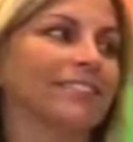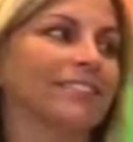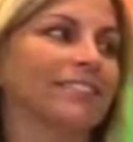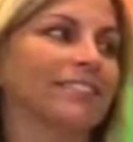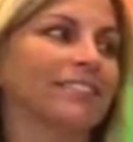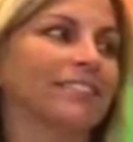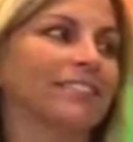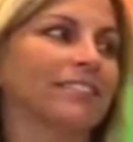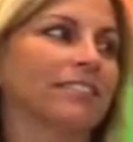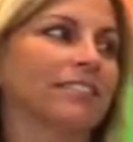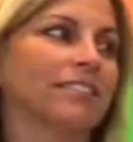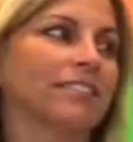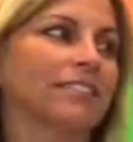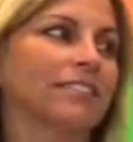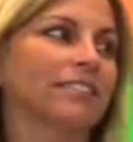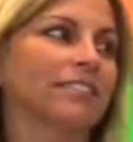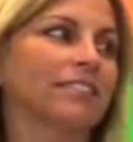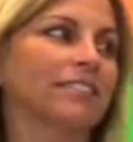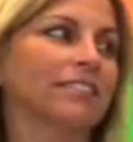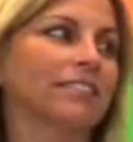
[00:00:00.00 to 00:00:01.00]

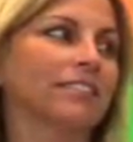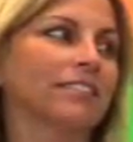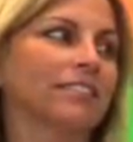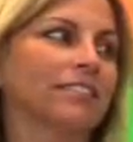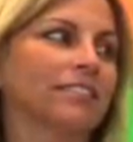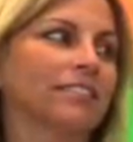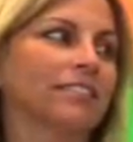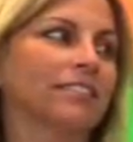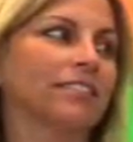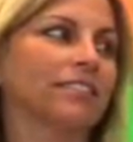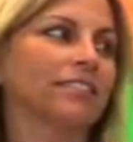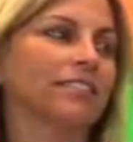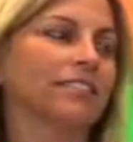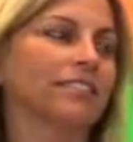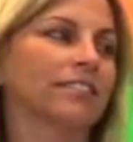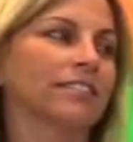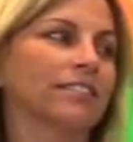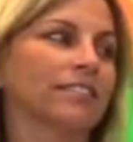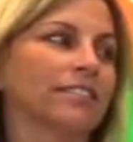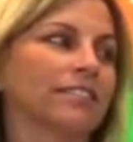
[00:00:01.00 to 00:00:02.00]

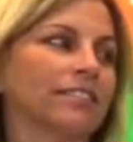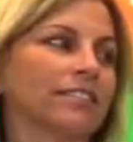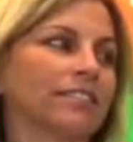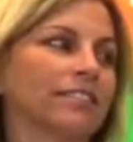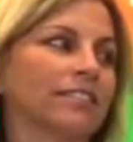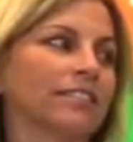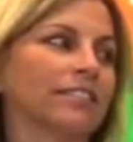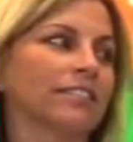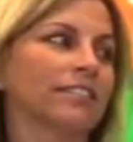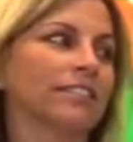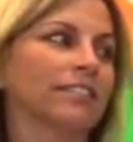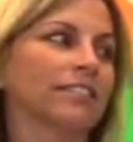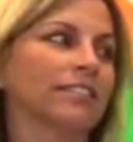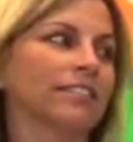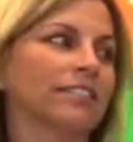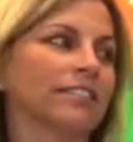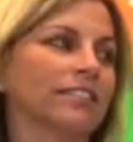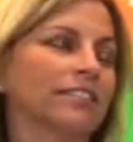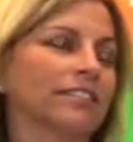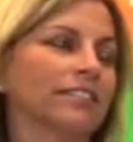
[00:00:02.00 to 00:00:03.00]

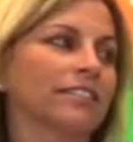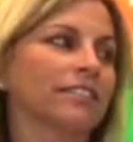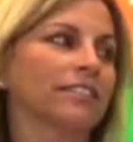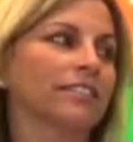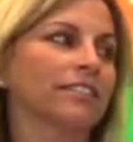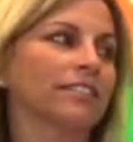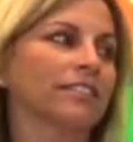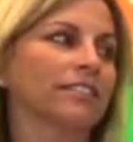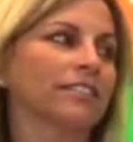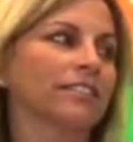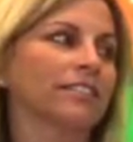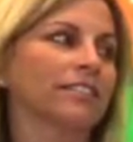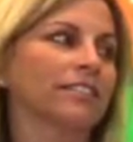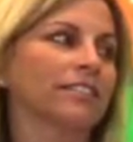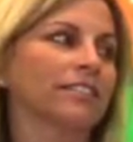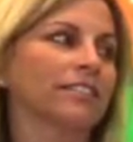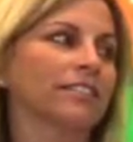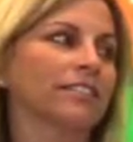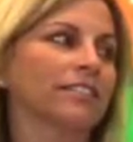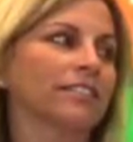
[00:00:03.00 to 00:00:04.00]

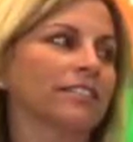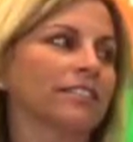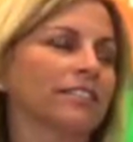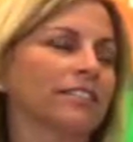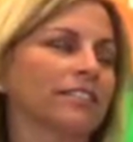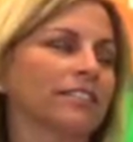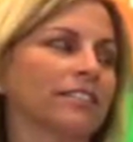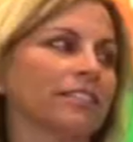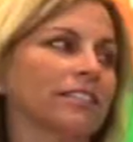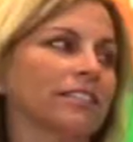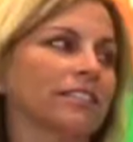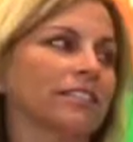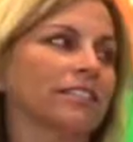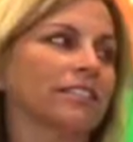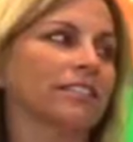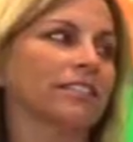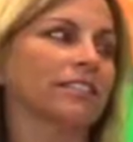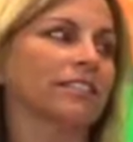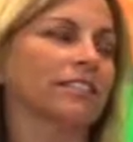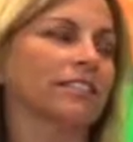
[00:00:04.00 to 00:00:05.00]

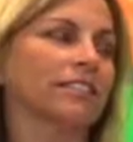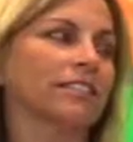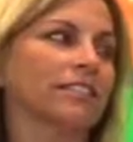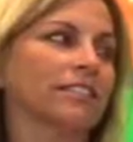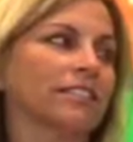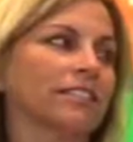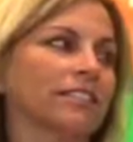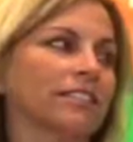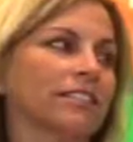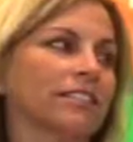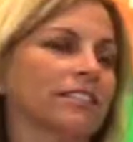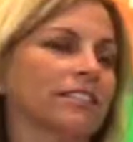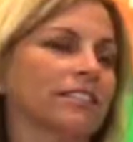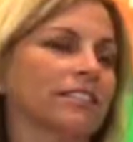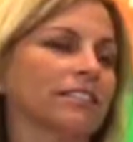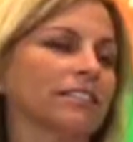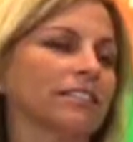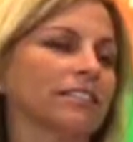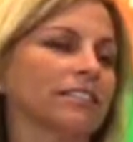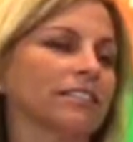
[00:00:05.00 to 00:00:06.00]

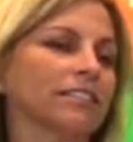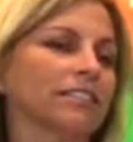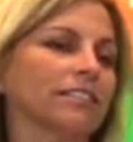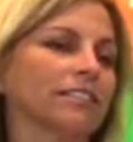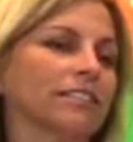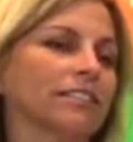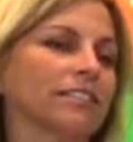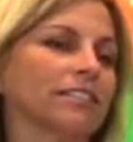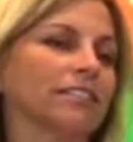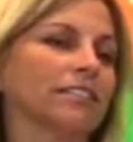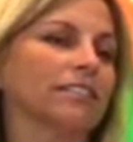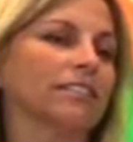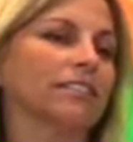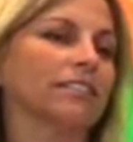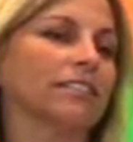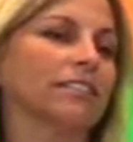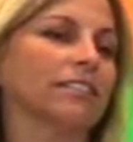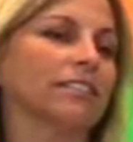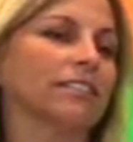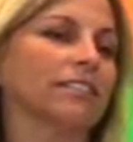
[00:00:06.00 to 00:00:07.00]

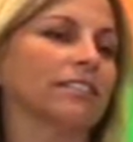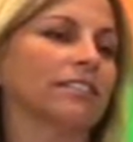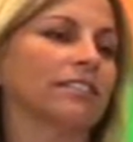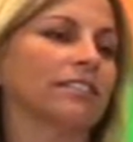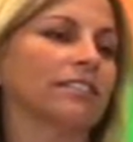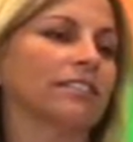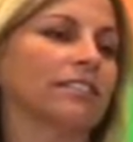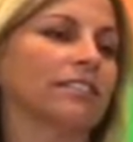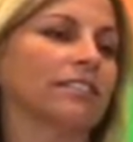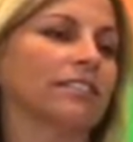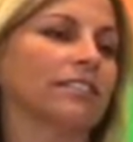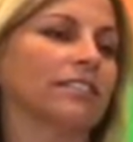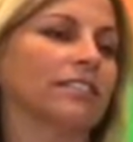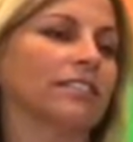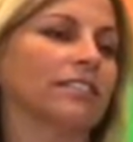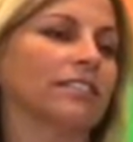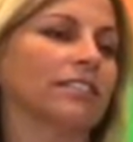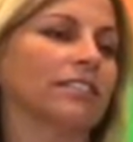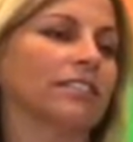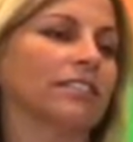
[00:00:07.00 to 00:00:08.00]
This person isn't speaking.